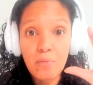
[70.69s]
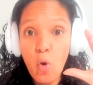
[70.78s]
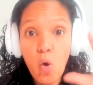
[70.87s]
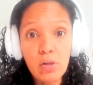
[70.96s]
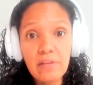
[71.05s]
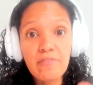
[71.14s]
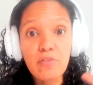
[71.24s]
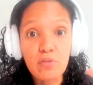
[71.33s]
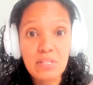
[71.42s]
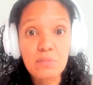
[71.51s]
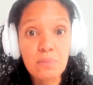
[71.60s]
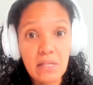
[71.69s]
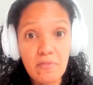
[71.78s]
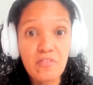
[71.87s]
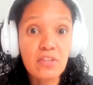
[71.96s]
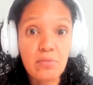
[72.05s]
only for
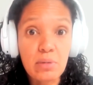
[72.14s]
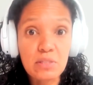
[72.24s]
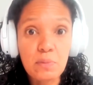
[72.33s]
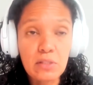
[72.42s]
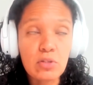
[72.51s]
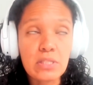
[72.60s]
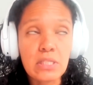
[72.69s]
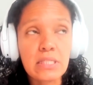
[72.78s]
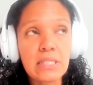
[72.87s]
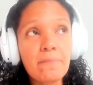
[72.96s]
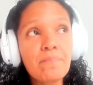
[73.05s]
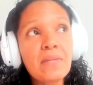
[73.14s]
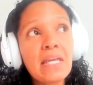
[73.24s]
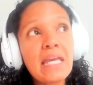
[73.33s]
the respiratory system.